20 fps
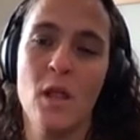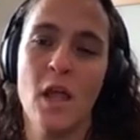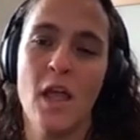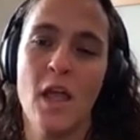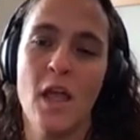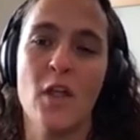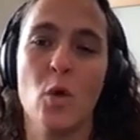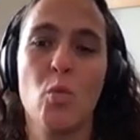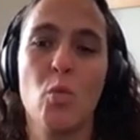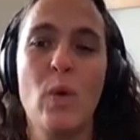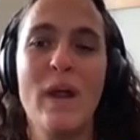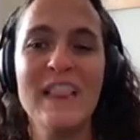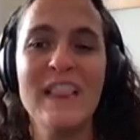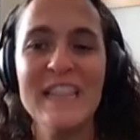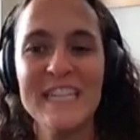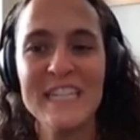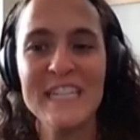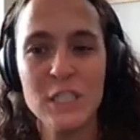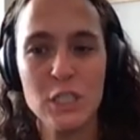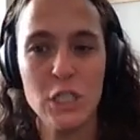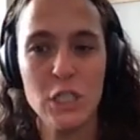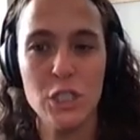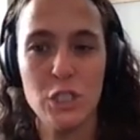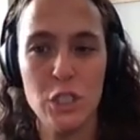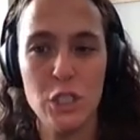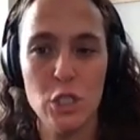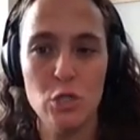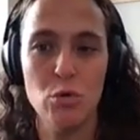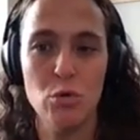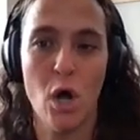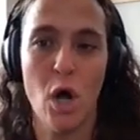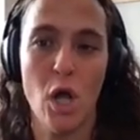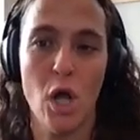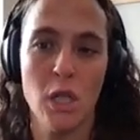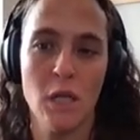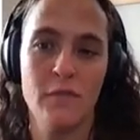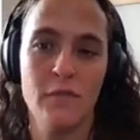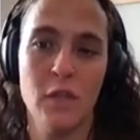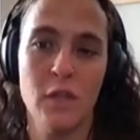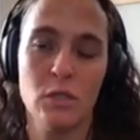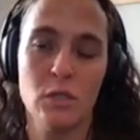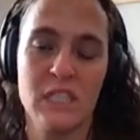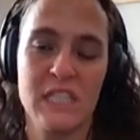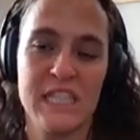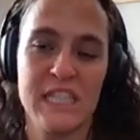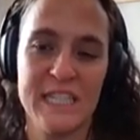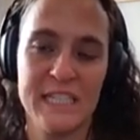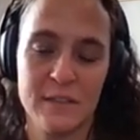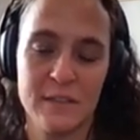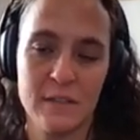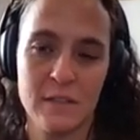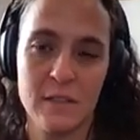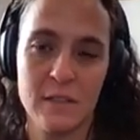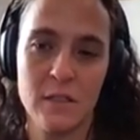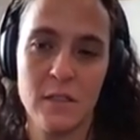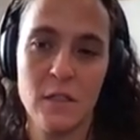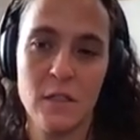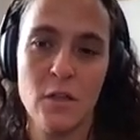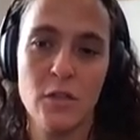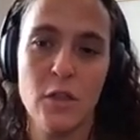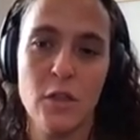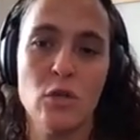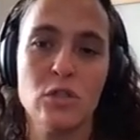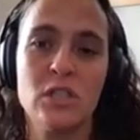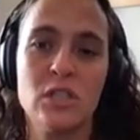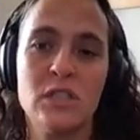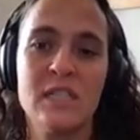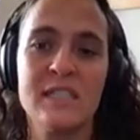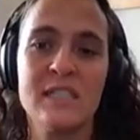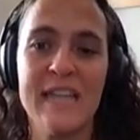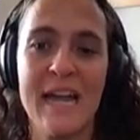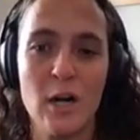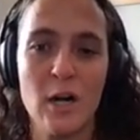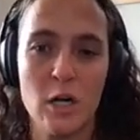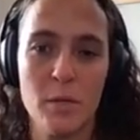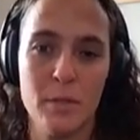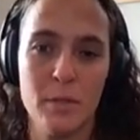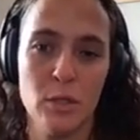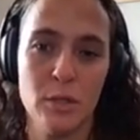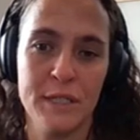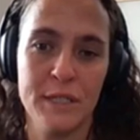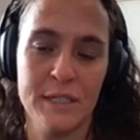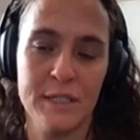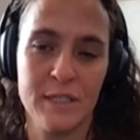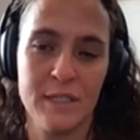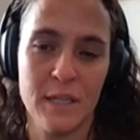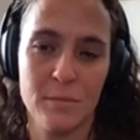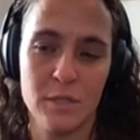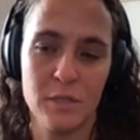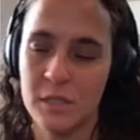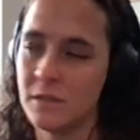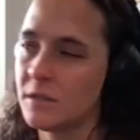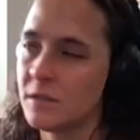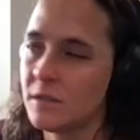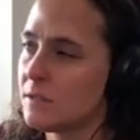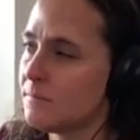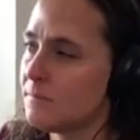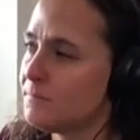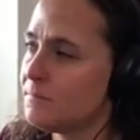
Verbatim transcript: and they're willing to do all of those things, those are desirability assumptions.